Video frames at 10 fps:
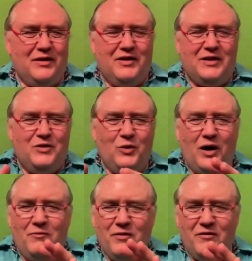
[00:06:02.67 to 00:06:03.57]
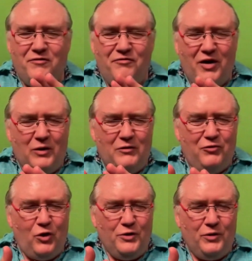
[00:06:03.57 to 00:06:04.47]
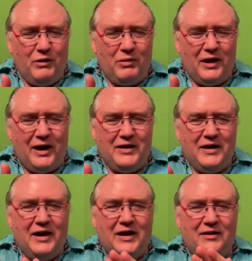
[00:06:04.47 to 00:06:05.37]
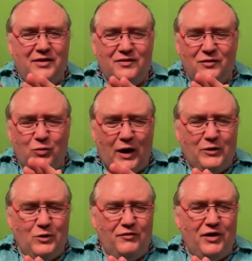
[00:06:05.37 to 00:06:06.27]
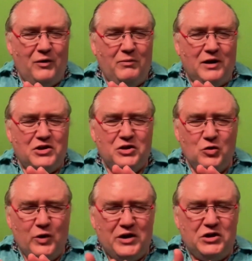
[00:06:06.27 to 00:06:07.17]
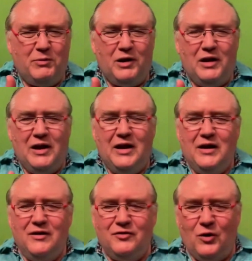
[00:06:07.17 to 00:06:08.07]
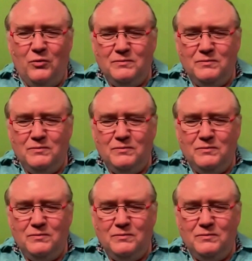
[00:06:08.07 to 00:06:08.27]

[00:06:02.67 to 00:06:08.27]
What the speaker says: that you are very vulnerable, and this is why you are very much reachable. So